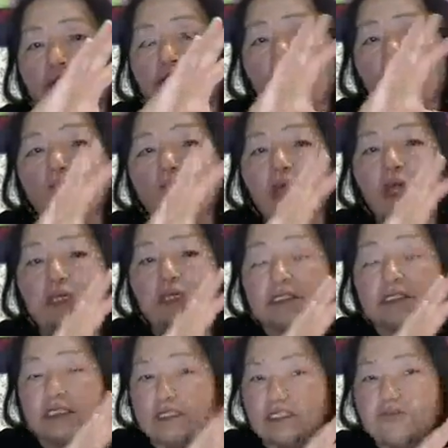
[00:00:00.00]
on
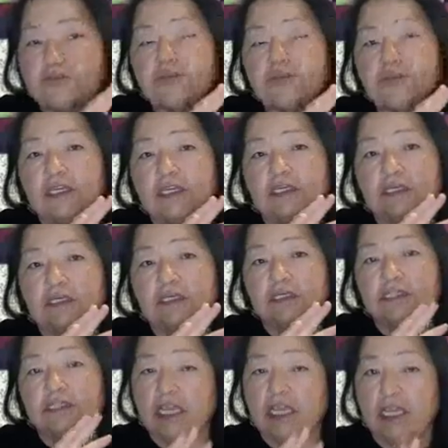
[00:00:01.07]
significant
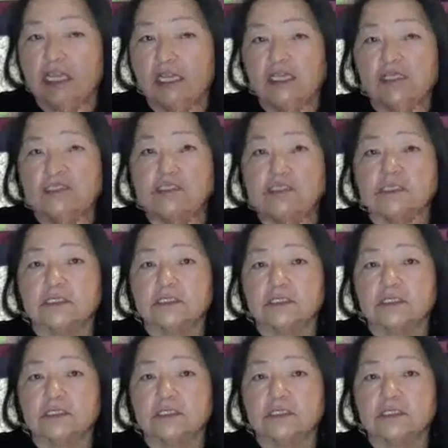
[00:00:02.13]
days,